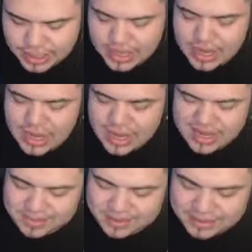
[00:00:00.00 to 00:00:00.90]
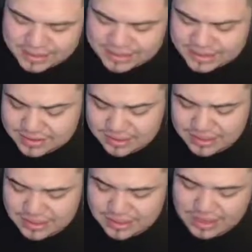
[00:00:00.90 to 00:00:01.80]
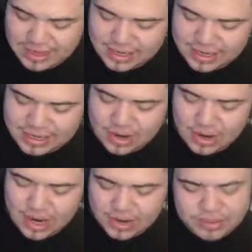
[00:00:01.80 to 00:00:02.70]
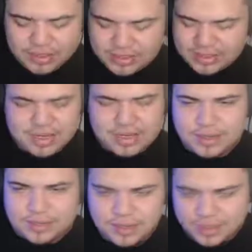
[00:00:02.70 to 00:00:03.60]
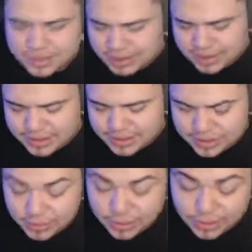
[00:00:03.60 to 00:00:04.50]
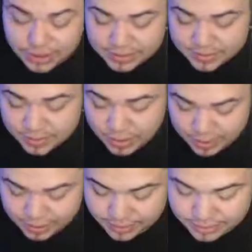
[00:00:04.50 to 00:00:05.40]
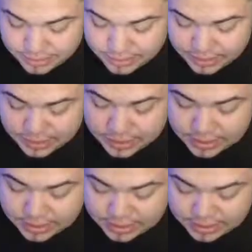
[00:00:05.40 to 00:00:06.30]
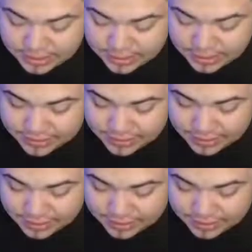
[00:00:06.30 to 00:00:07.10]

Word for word: I, am gonna say he's still gonna get hit. I don't think he's gonna hit double digits honestly. So we do got a support here. So let's see how he does right here.